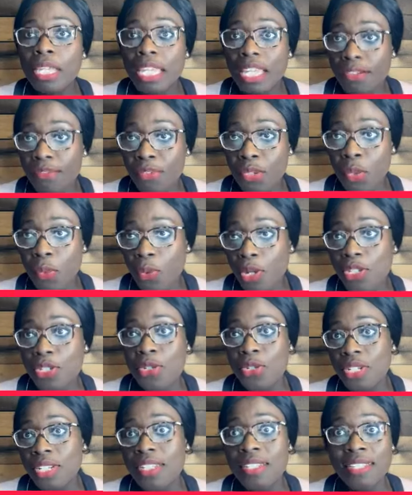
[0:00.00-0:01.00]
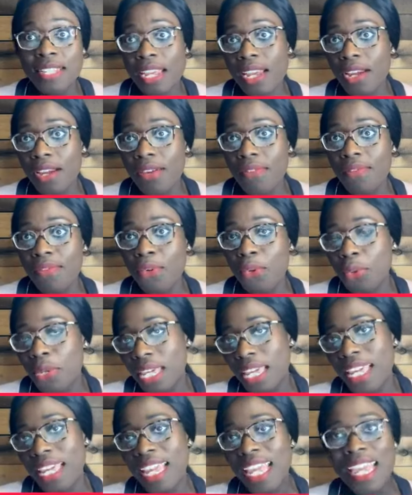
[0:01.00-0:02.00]
give you what you deserve.
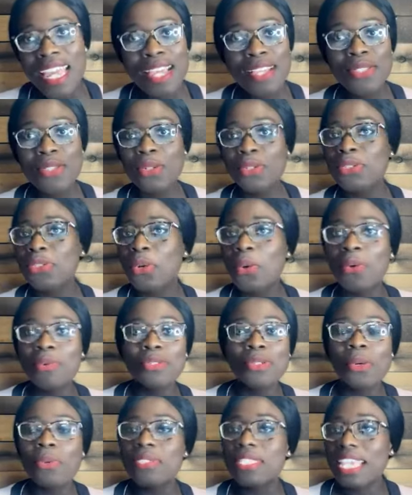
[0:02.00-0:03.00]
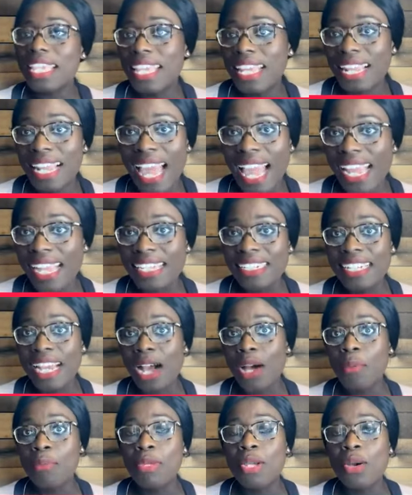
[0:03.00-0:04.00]
Okay, so don't take it lying
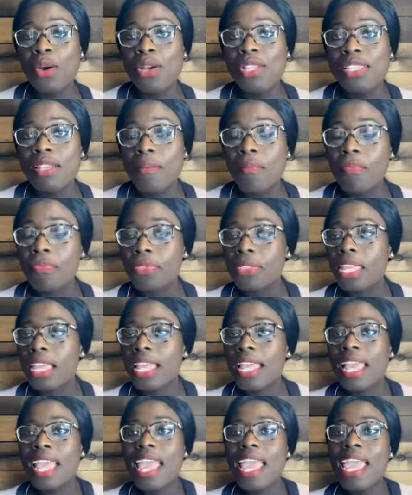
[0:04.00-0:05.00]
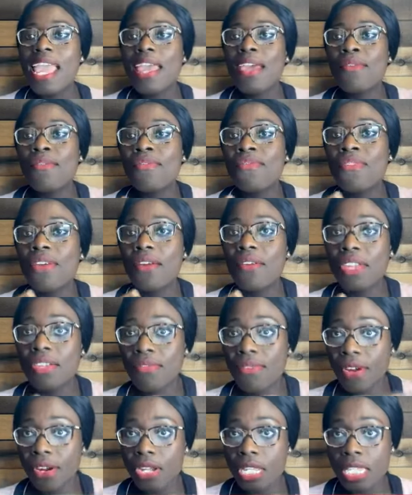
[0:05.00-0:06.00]
down, because a very,
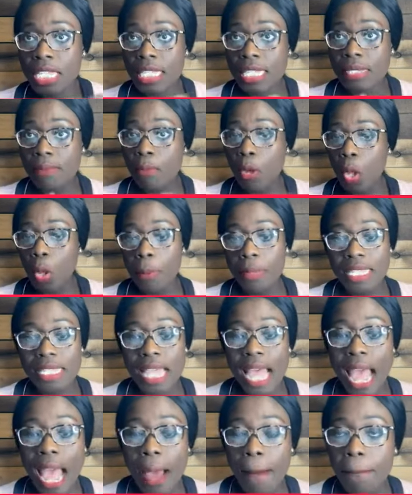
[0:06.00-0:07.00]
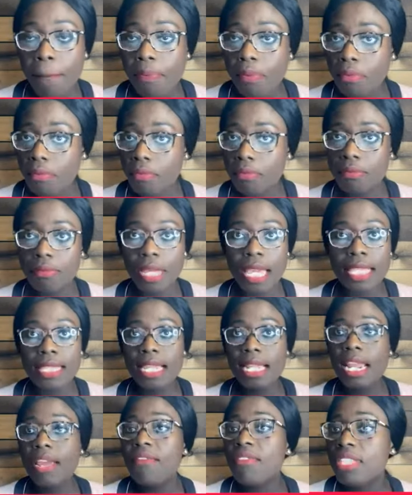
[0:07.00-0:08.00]
very small mishap and
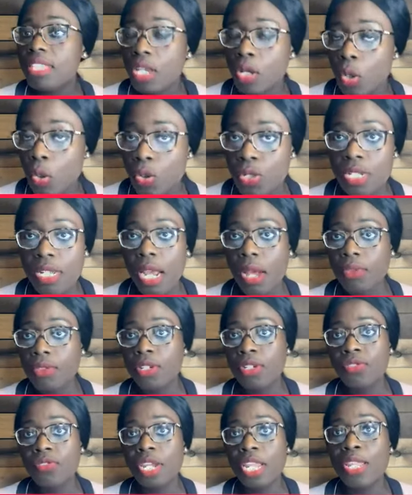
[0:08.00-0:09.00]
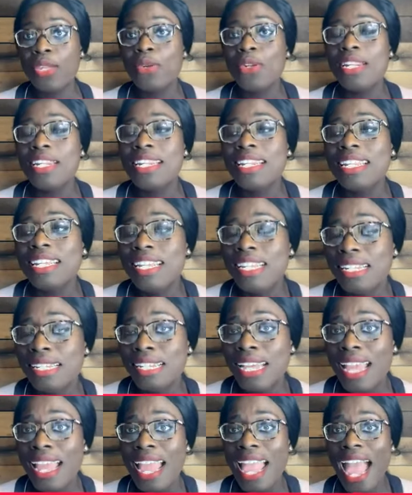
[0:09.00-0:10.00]
then everything goes down the drain. You
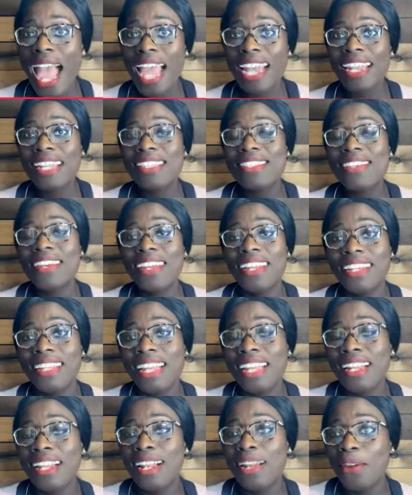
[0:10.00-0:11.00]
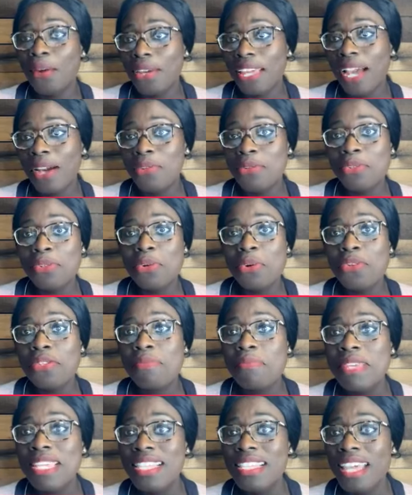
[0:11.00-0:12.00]
need an attorney and a lawyer who's going
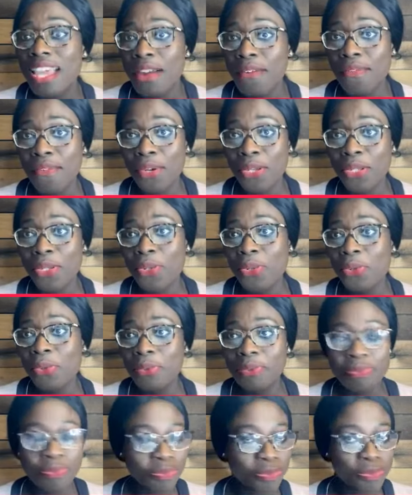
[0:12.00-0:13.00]
to be there for you,